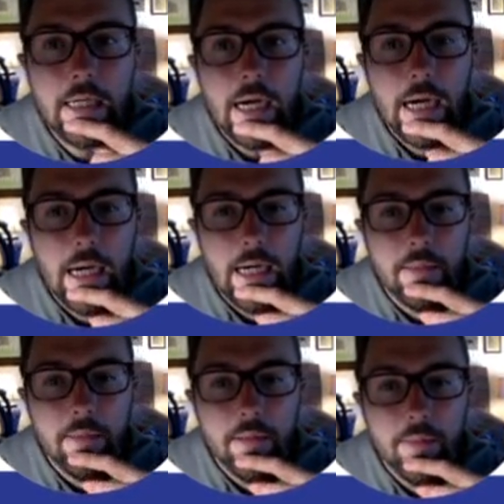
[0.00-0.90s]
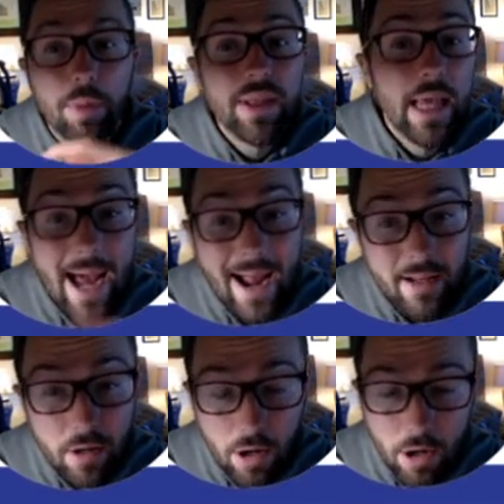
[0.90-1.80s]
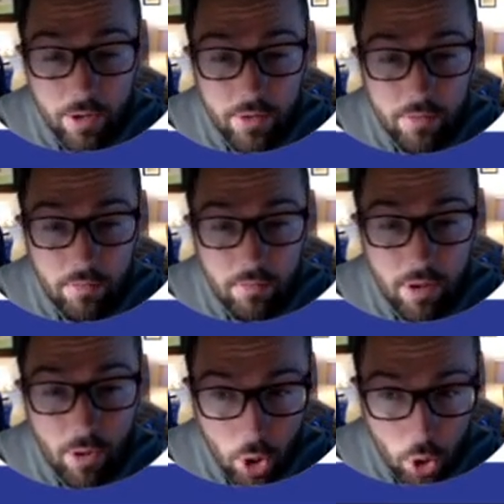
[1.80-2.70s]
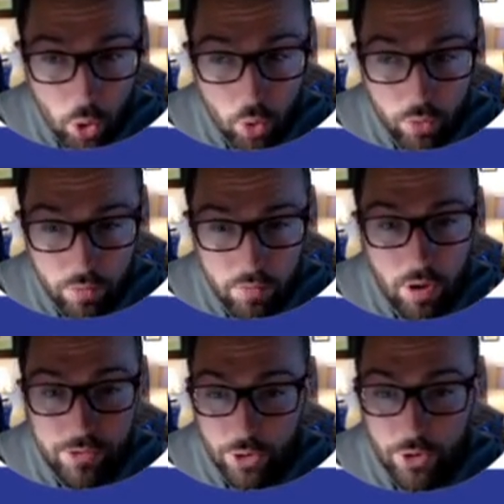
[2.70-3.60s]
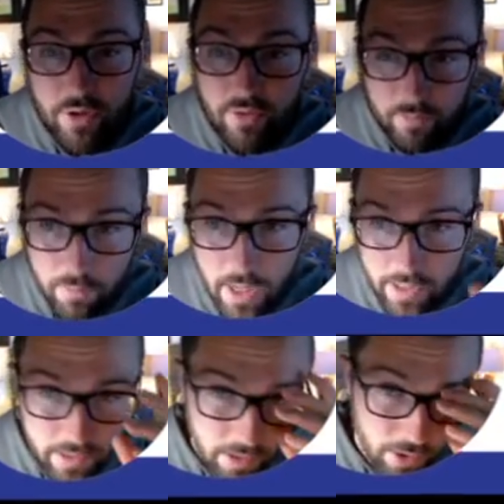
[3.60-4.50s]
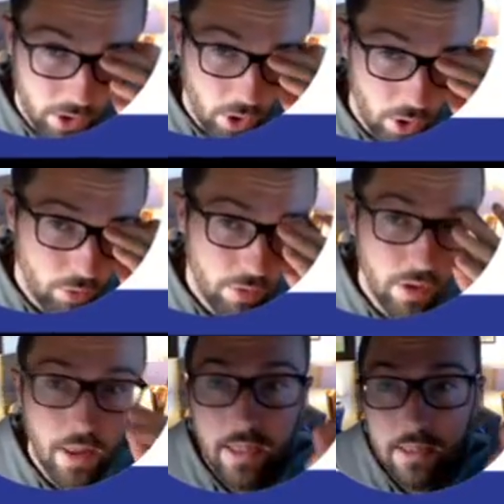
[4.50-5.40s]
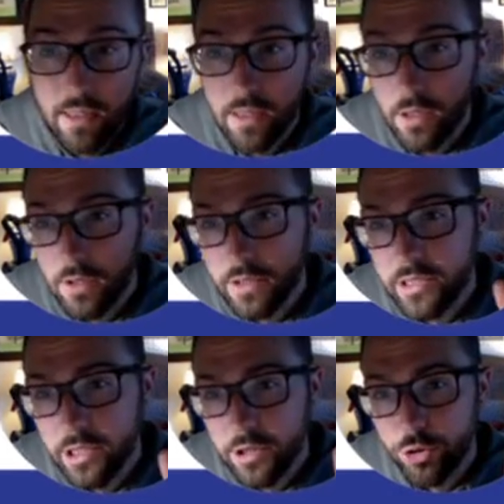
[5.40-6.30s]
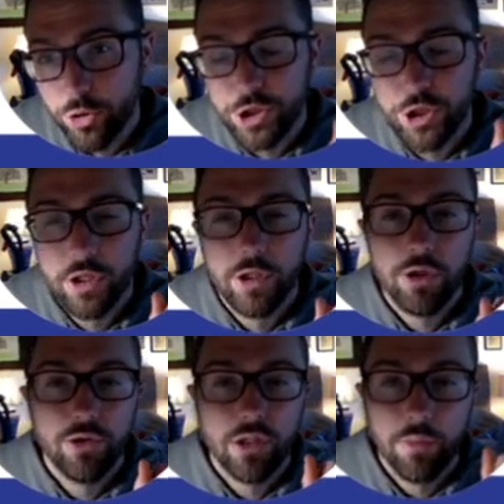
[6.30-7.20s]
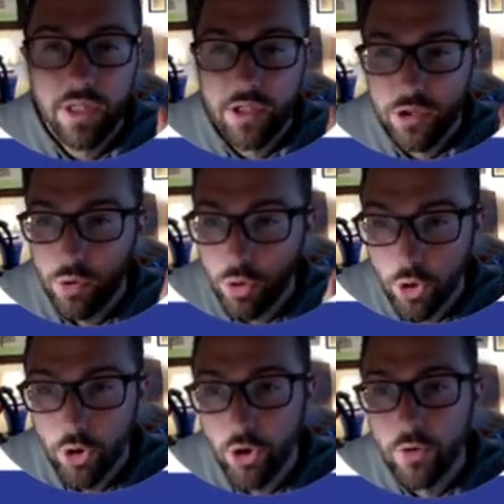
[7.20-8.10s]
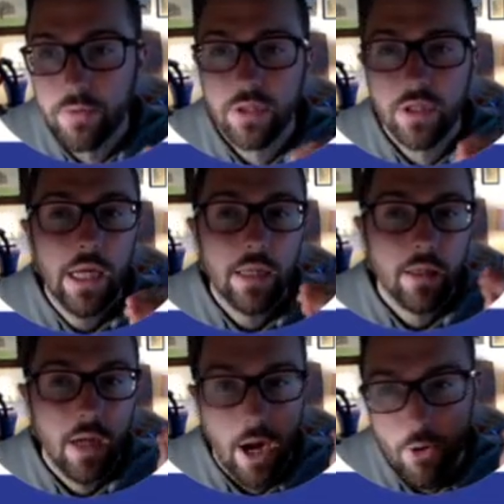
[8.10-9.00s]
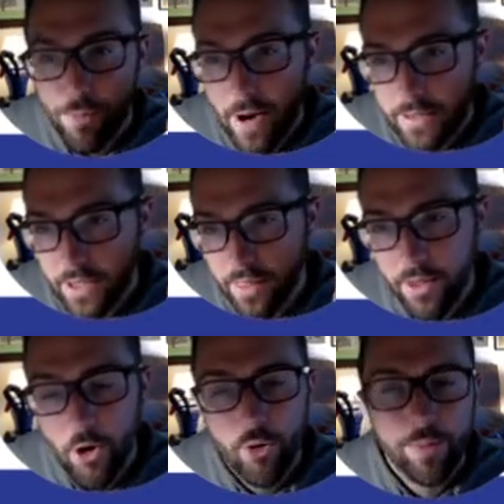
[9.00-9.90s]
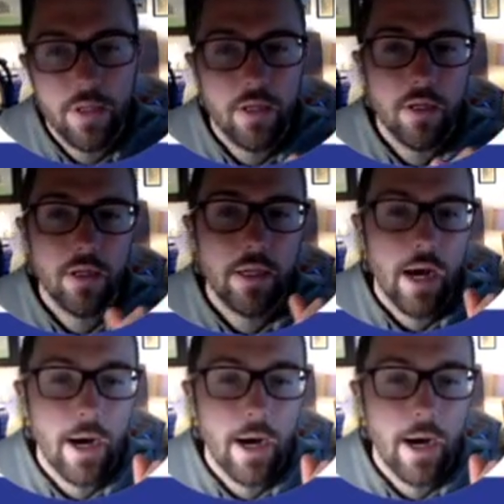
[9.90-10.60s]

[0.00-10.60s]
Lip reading: But they added on their own alternative mix. So they did holistic nutrition using medicinal herbs, chiropractic therapy,